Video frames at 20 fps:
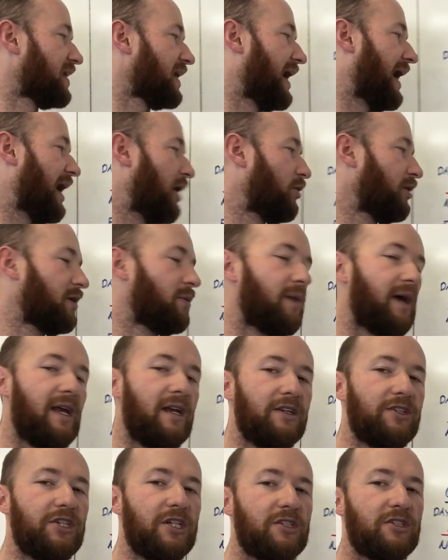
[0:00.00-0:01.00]
How are you
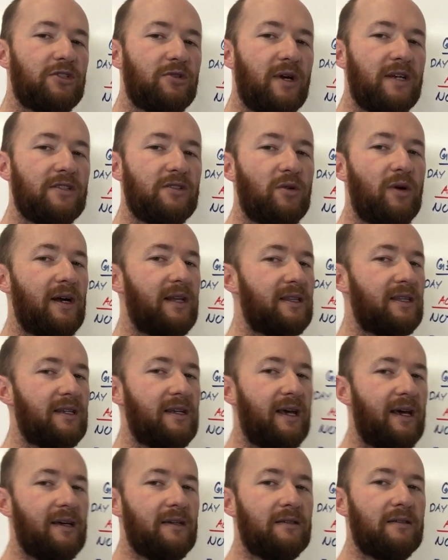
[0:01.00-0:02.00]
managing stress throughout the
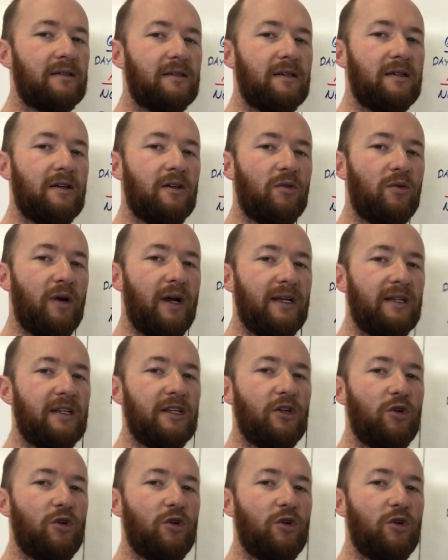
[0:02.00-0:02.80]
day, right?